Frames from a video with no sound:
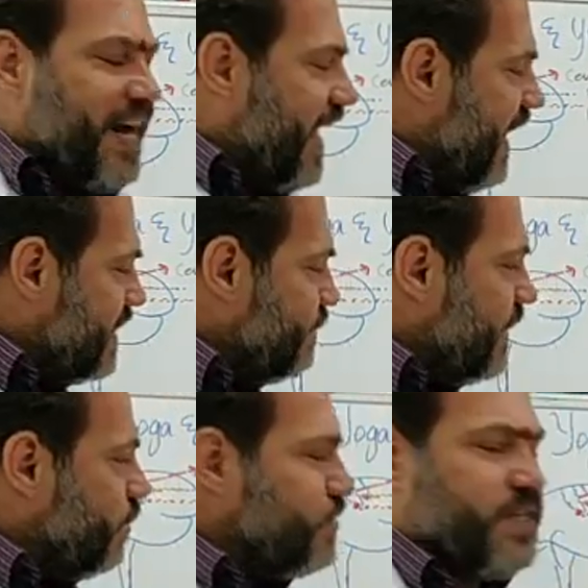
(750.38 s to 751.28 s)
And as
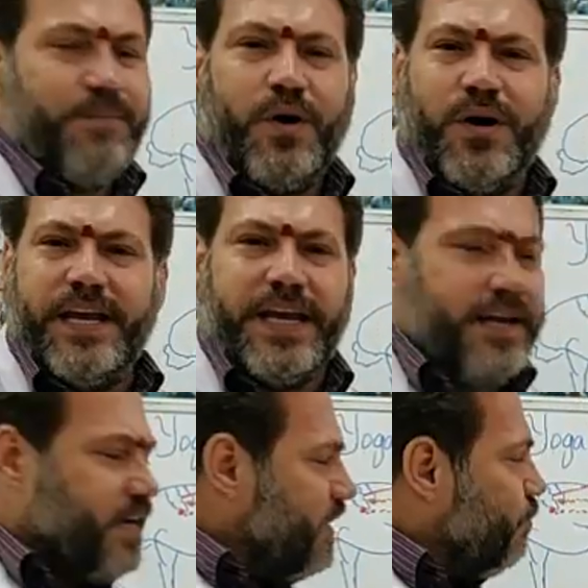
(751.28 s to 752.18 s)
we use the
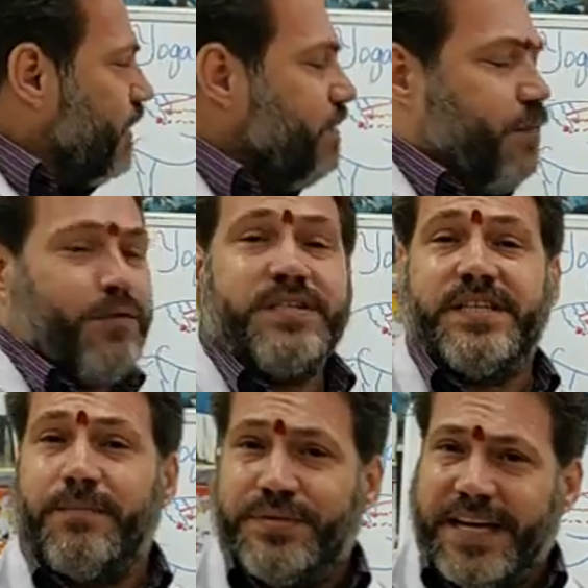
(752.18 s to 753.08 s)
body to
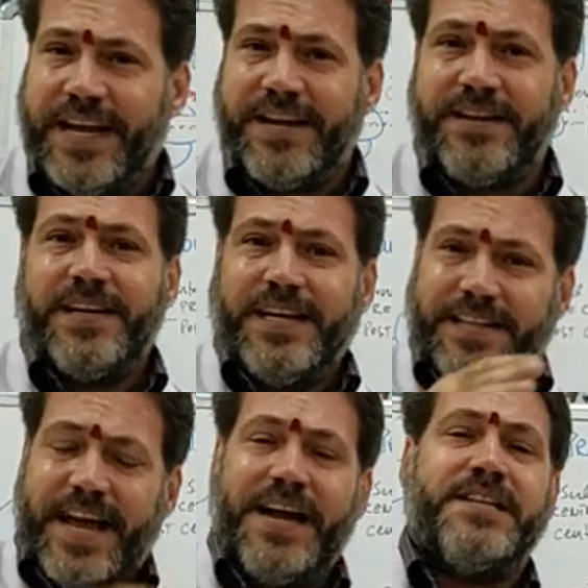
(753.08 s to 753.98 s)
influence the
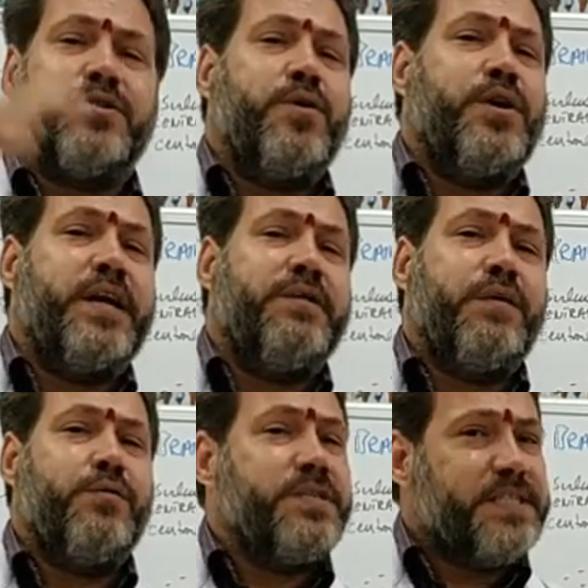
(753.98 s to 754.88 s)
brain, that is going to
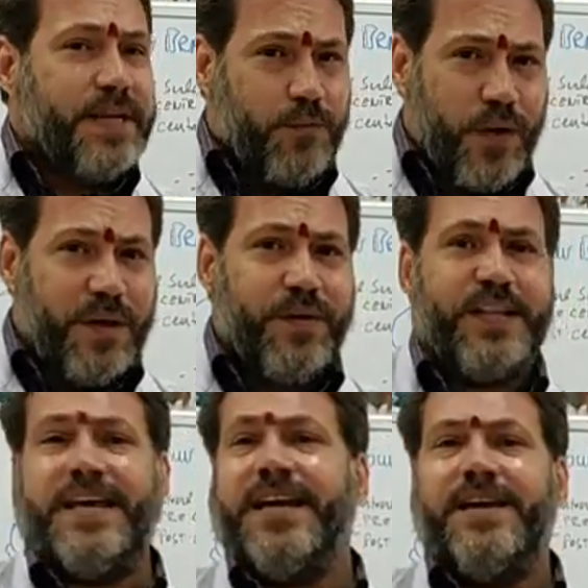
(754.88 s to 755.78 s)
influence the way
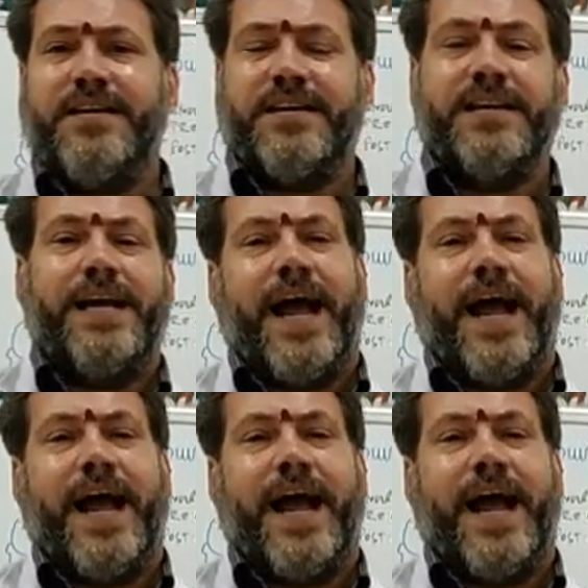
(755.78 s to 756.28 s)
we think,